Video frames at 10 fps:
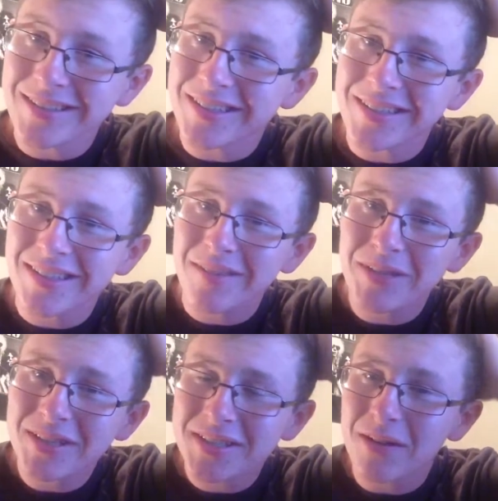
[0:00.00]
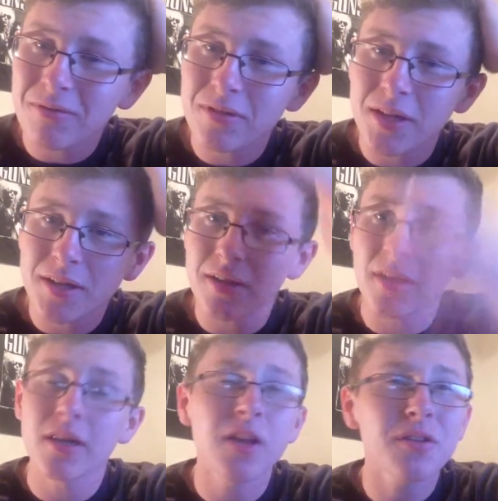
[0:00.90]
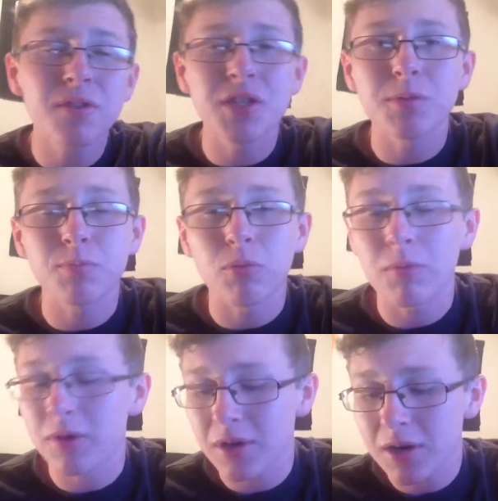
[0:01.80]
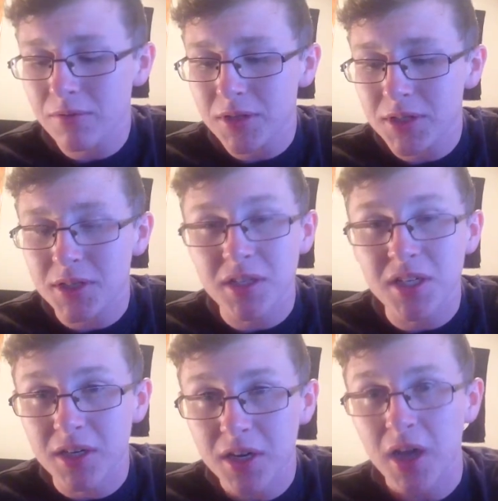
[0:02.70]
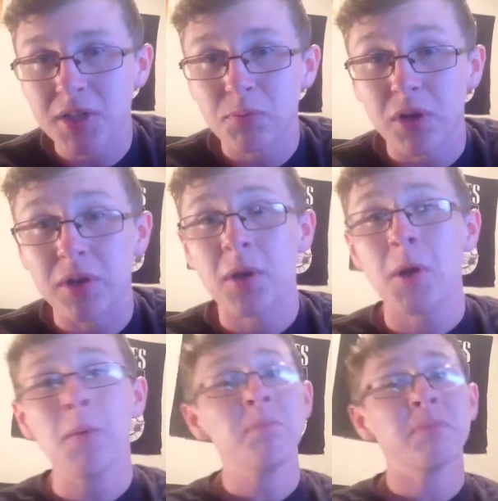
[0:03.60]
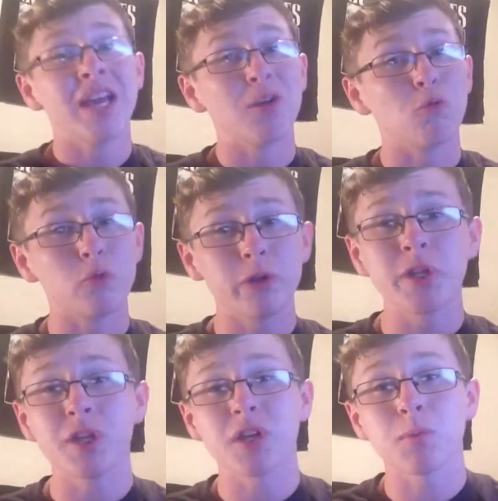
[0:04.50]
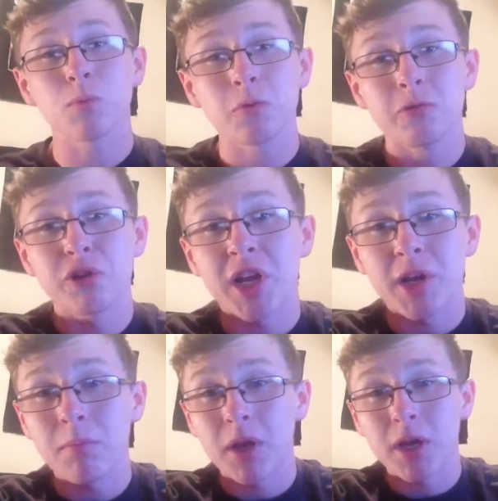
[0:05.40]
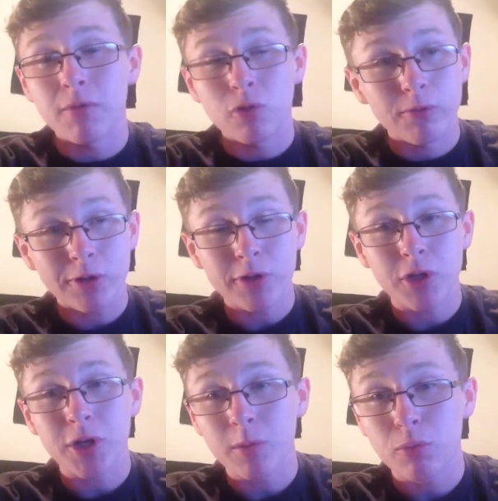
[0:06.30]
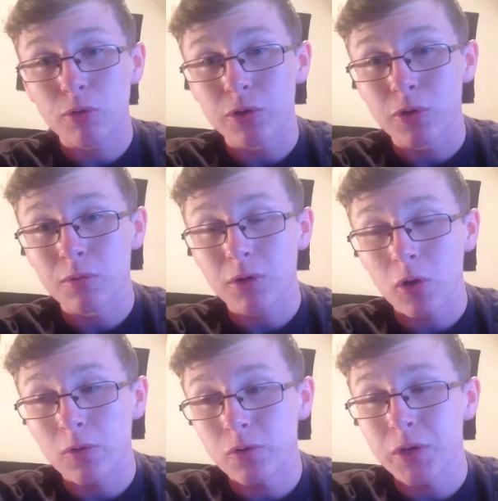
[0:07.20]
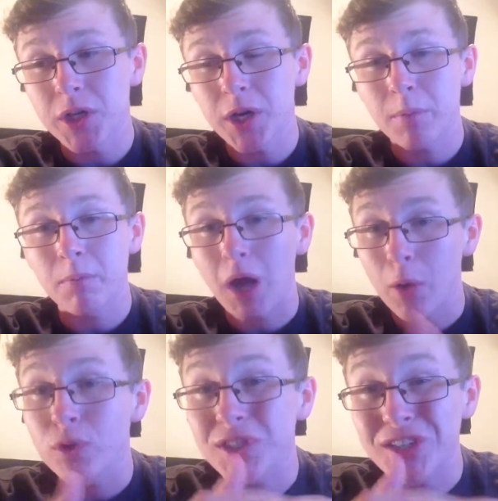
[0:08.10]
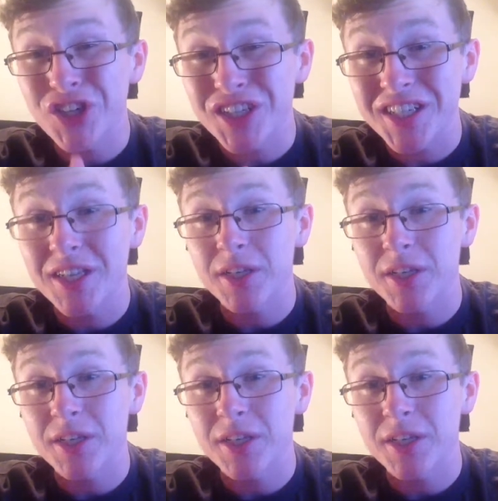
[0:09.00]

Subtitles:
I mean, it's not. None of this is needed, guys. But It really does improve your game, and if you're really looking to improve your Call of Duty game, I would suggest